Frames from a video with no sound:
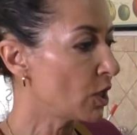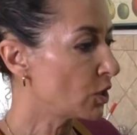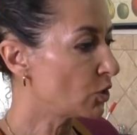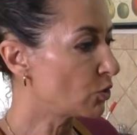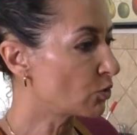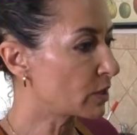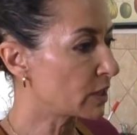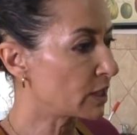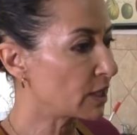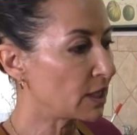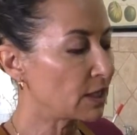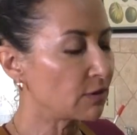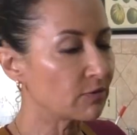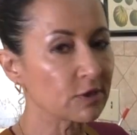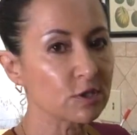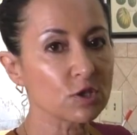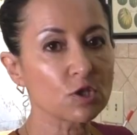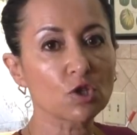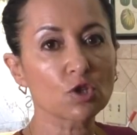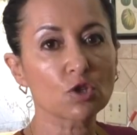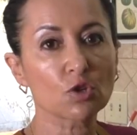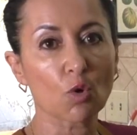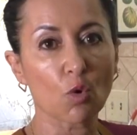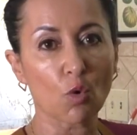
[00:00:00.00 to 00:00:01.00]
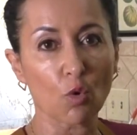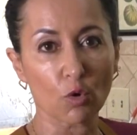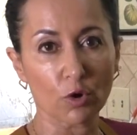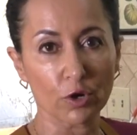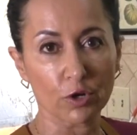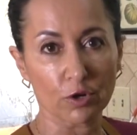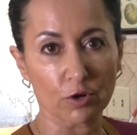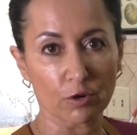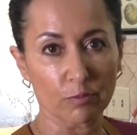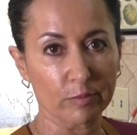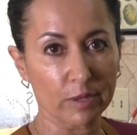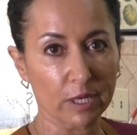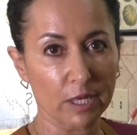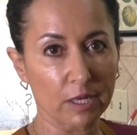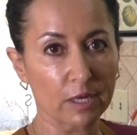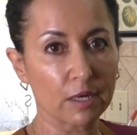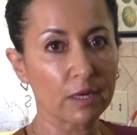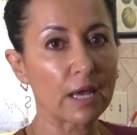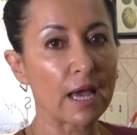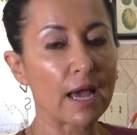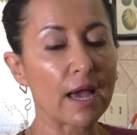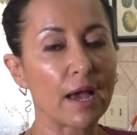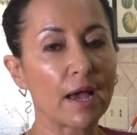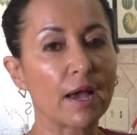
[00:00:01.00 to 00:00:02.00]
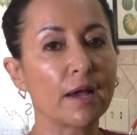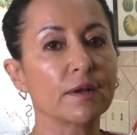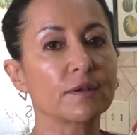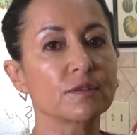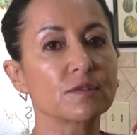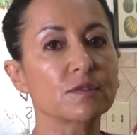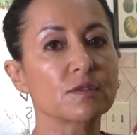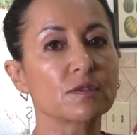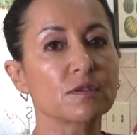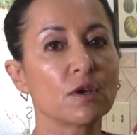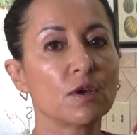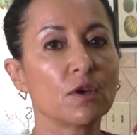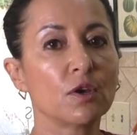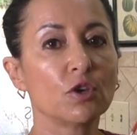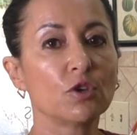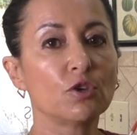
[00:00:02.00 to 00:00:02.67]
You can even score your meat as